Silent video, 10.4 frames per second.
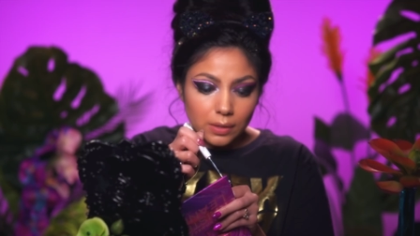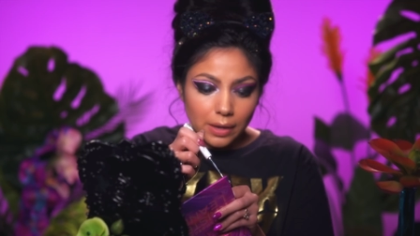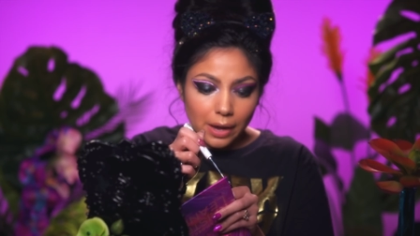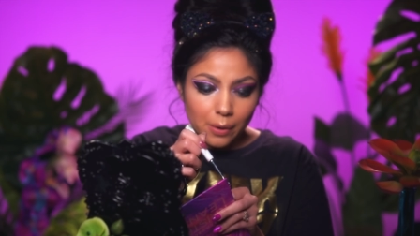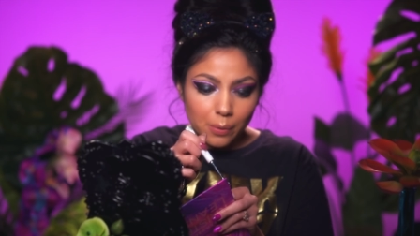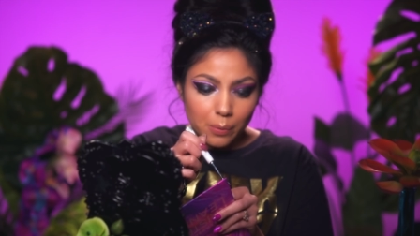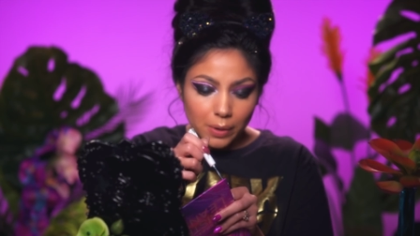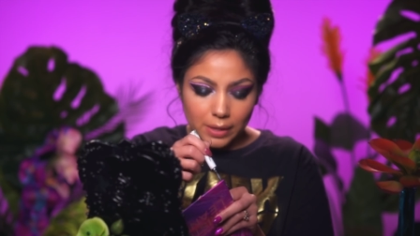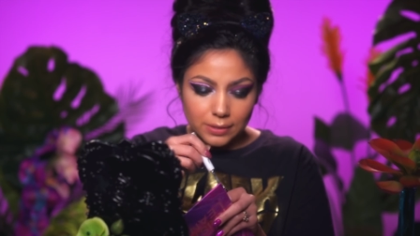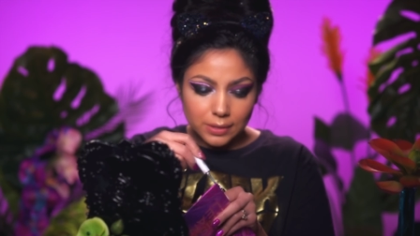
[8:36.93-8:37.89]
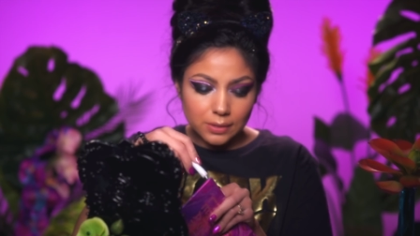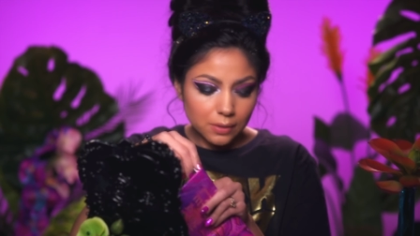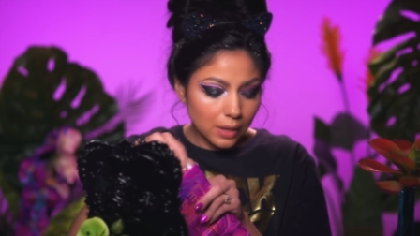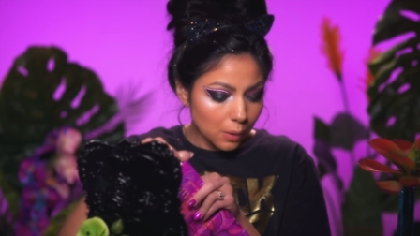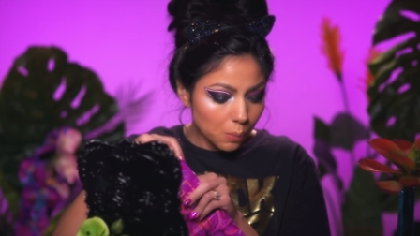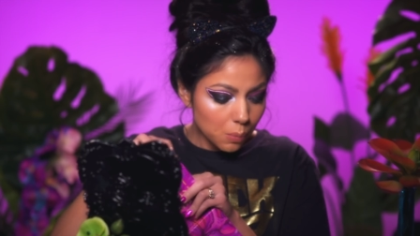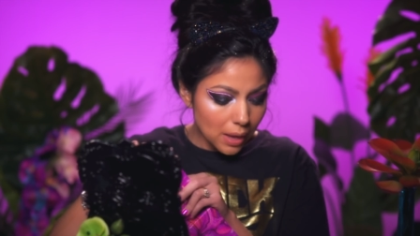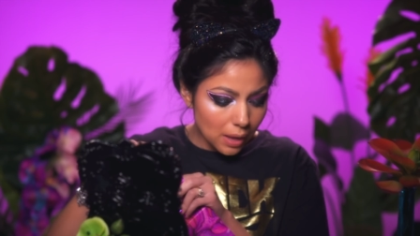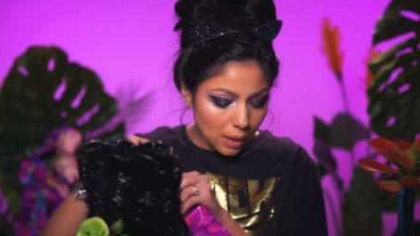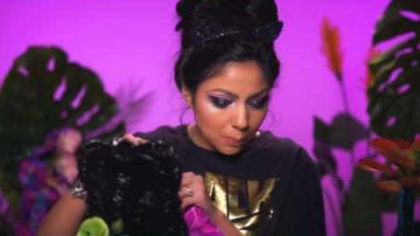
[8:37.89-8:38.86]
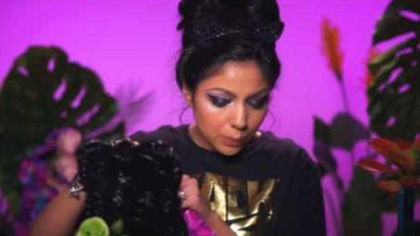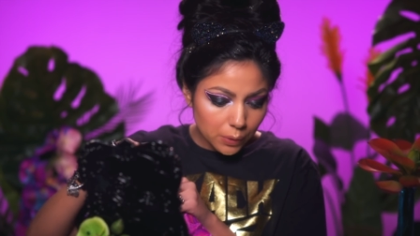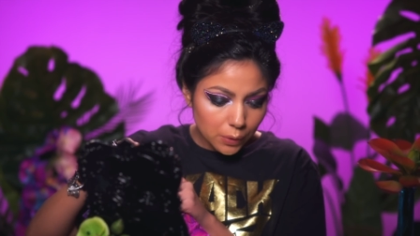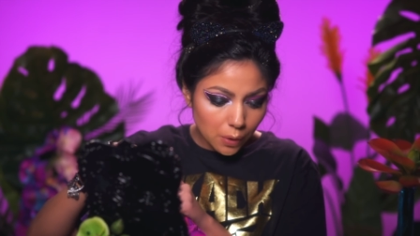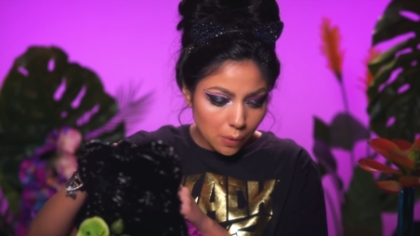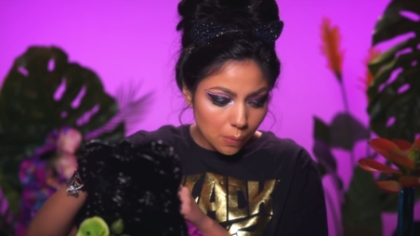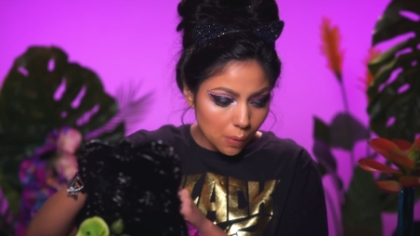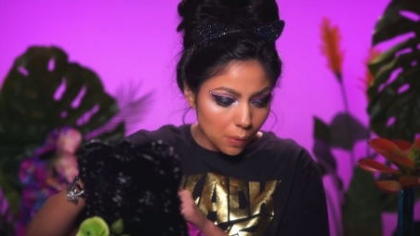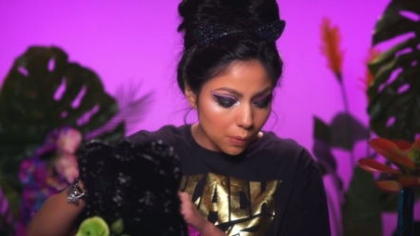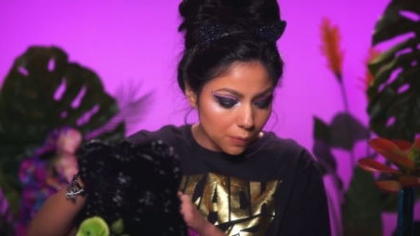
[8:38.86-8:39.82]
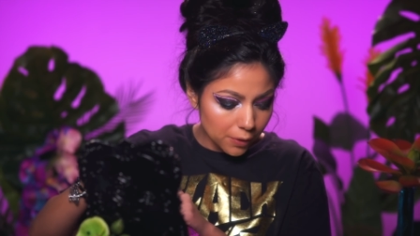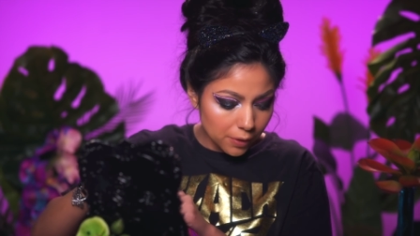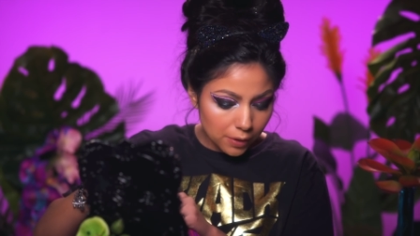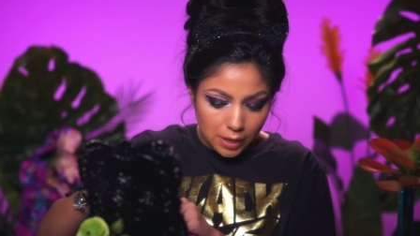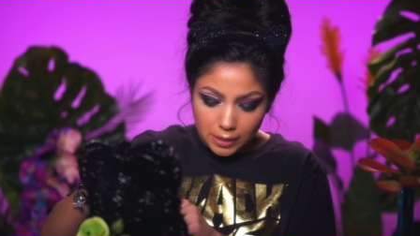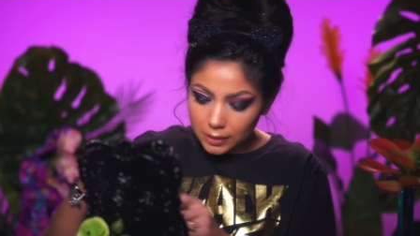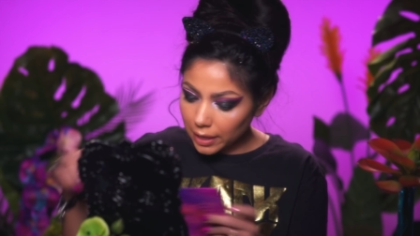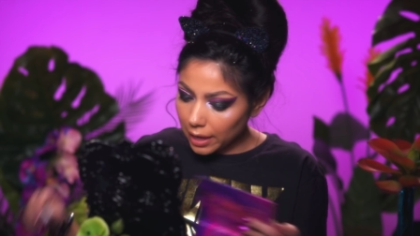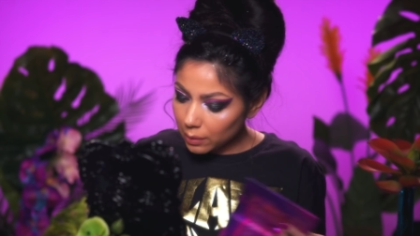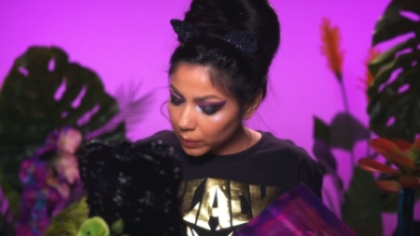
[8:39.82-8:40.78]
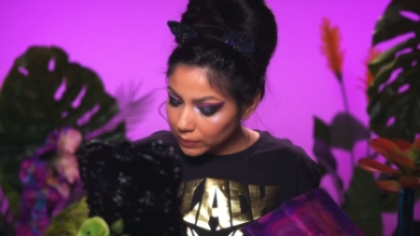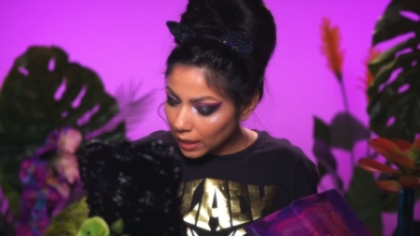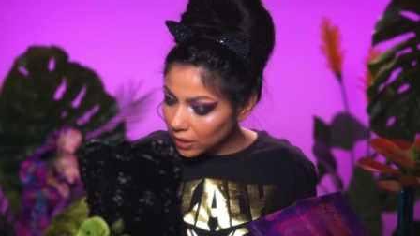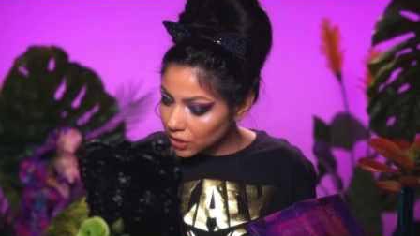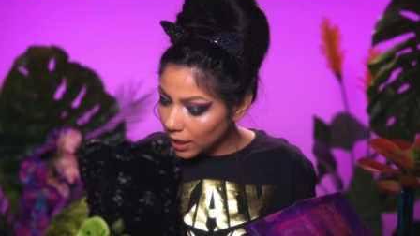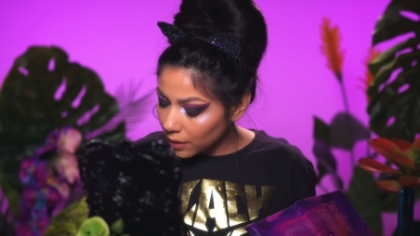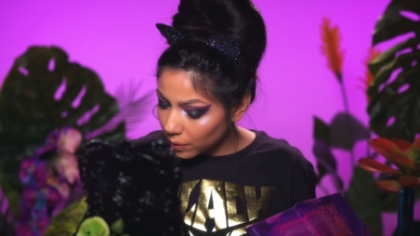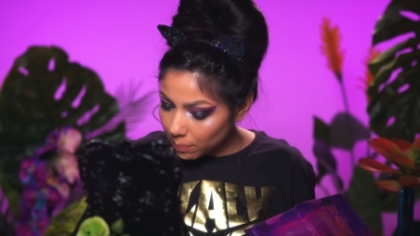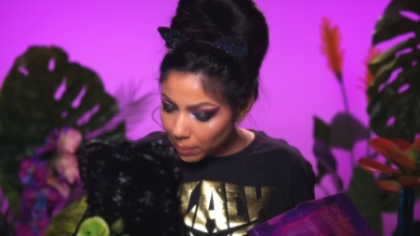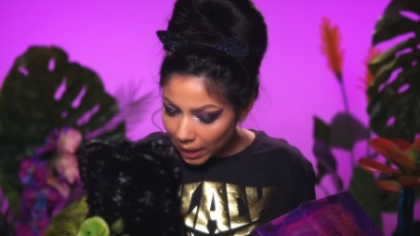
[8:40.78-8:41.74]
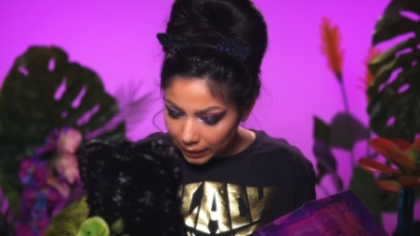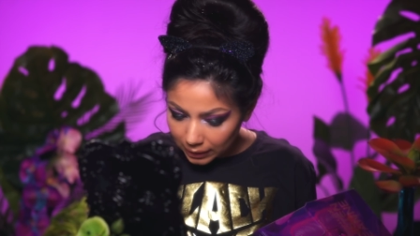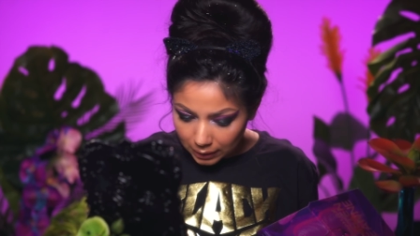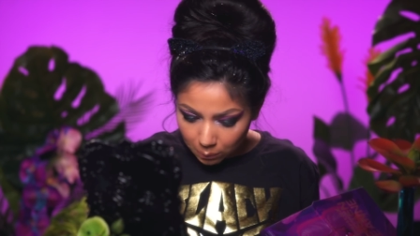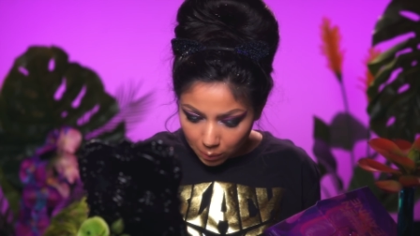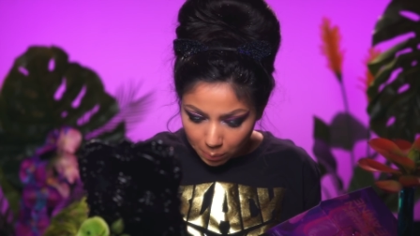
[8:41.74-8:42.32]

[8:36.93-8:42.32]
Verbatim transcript: Now, while that's still kind of wet, I'm gonna go over again with that shadow and pack it in one